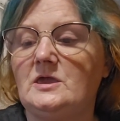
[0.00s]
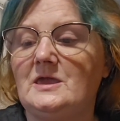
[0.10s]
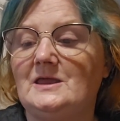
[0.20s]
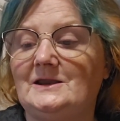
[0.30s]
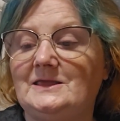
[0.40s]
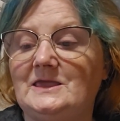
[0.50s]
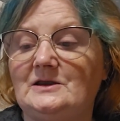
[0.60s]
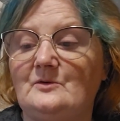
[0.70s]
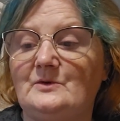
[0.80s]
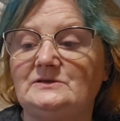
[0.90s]
And I
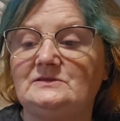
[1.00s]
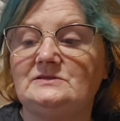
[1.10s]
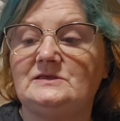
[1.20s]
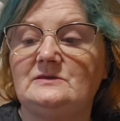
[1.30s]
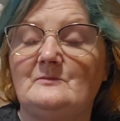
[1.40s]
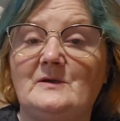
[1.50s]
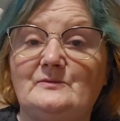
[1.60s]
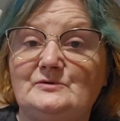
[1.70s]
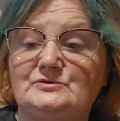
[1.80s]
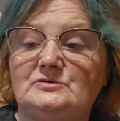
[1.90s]
cannot wait to see my
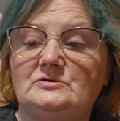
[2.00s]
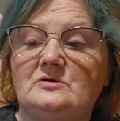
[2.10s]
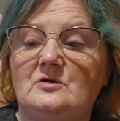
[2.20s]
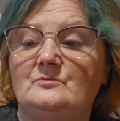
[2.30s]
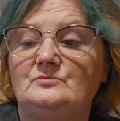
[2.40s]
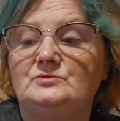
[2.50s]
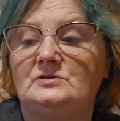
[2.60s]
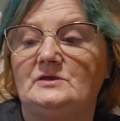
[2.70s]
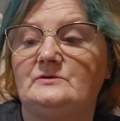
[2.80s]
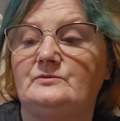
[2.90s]
vision come to
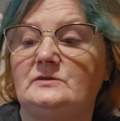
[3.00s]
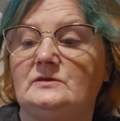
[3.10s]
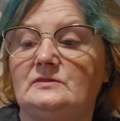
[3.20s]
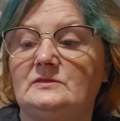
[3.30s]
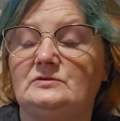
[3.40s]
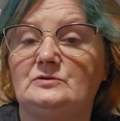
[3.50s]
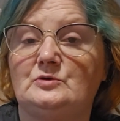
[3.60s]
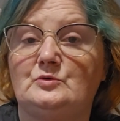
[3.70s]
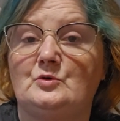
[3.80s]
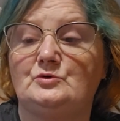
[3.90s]
life in this
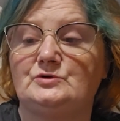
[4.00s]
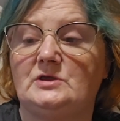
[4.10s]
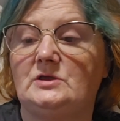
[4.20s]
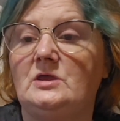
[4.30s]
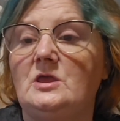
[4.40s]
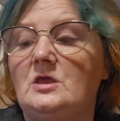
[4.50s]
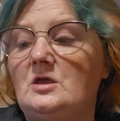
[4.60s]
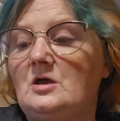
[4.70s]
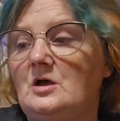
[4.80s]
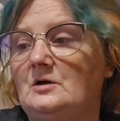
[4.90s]
crochet
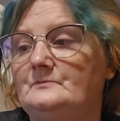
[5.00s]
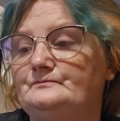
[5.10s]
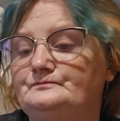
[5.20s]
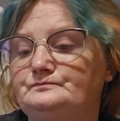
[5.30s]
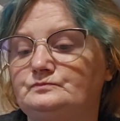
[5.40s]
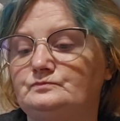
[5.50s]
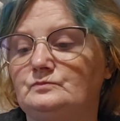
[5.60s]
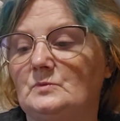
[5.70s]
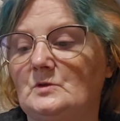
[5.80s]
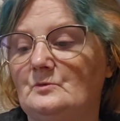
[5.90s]

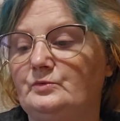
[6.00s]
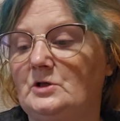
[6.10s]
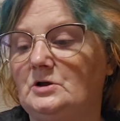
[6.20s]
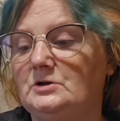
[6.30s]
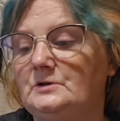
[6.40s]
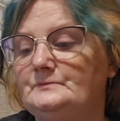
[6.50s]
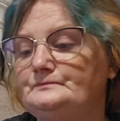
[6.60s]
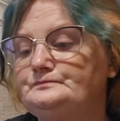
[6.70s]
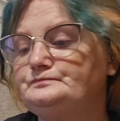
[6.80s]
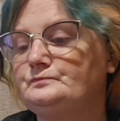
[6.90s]
vlog
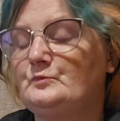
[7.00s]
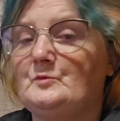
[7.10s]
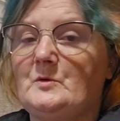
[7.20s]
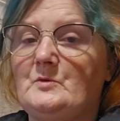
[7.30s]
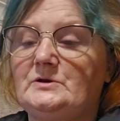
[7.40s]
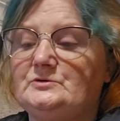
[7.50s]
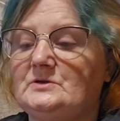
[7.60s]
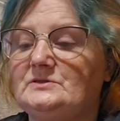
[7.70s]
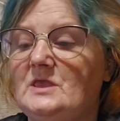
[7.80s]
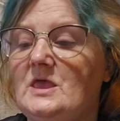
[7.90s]
for my wedding
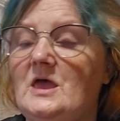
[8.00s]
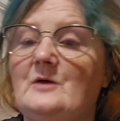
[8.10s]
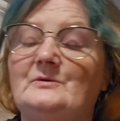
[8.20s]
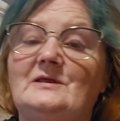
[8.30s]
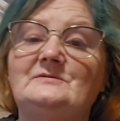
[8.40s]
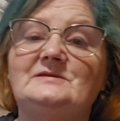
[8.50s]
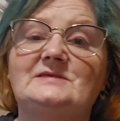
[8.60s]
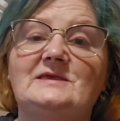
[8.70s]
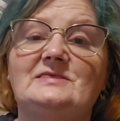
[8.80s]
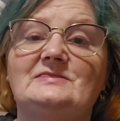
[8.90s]
dress. I would love to
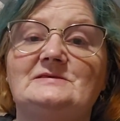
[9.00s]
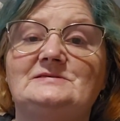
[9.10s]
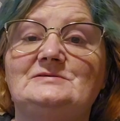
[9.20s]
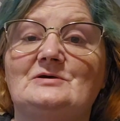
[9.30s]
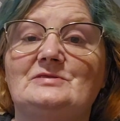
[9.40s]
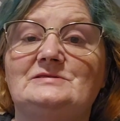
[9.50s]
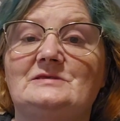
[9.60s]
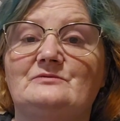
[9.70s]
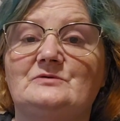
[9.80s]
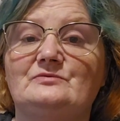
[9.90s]
say that this is all that's
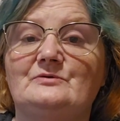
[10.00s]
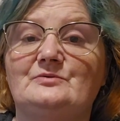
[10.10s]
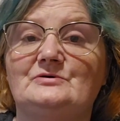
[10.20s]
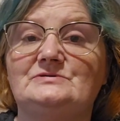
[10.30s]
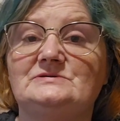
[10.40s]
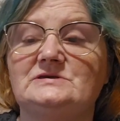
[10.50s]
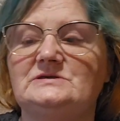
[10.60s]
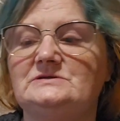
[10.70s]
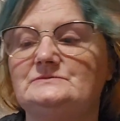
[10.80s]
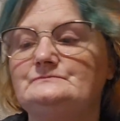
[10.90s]
left of the first
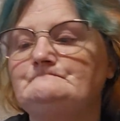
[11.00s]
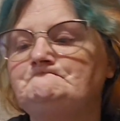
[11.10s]
skein.